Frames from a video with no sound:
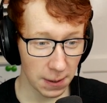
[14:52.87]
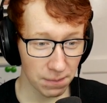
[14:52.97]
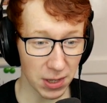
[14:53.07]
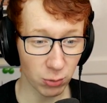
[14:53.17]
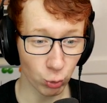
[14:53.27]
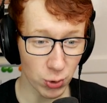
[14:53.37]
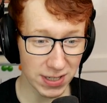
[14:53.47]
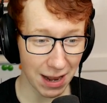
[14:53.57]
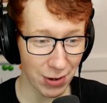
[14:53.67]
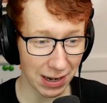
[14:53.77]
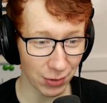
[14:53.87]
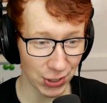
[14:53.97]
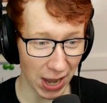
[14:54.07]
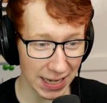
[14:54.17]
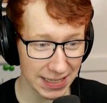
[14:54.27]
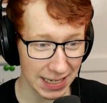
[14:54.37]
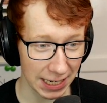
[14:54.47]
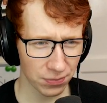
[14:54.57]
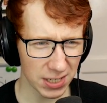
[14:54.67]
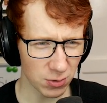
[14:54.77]
in Route 7 at level
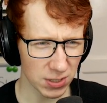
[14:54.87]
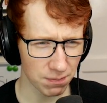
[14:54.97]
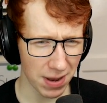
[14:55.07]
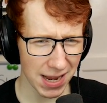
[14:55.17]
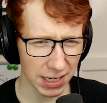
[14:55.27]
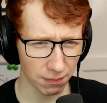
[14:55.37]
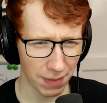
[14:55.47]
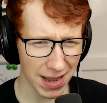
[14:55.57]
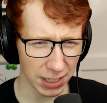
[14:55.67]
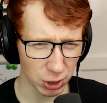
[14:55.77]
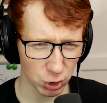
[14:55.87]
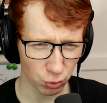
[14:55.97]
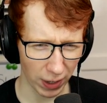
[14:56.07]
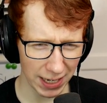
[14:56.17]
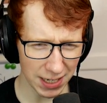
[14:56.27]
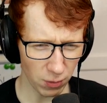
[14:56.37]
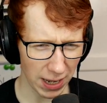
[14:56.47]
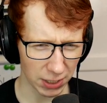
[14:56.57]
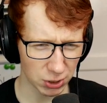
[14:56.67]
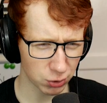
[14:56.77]
19. This was met in a, met in a trade?
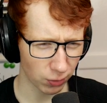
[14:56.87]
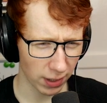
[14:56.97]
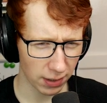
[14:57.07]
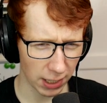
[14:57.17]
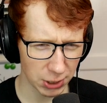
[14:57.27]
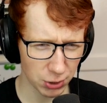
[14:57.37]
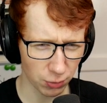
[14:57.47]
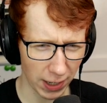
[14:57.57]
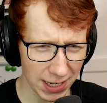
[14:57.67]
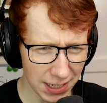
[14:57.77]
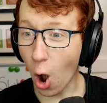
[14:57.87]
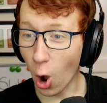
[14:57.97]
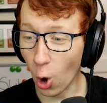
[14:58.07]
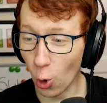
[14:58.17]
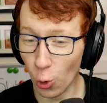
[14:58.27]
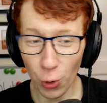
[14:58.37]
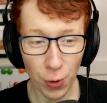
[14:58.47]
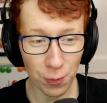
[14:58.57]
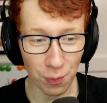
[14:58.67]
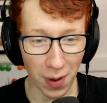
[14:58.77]
Wait, a trade? a trade? Oh
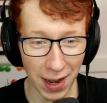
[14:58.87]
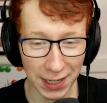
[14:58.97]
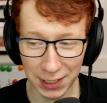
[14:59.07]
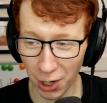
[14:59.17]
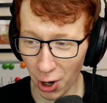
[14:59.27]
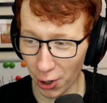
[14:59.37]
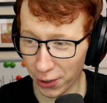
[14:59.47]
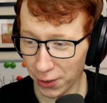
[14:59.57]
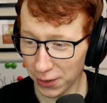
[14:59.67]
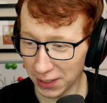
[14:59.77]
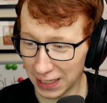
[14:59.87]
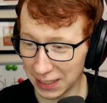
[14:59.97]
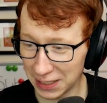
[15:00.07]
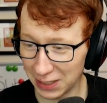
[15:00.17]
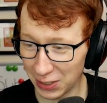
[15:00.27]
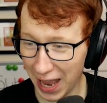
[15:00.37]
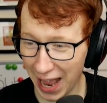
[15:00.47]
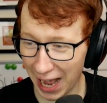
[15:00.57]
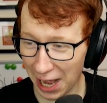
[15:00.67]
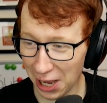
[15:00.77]
my god.
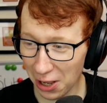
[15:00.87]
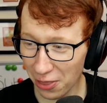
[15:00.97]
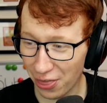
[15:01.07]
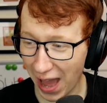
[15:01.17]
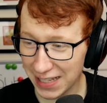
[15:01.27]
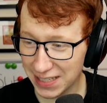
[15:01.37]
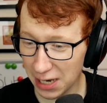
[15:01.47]
Yeah, that's,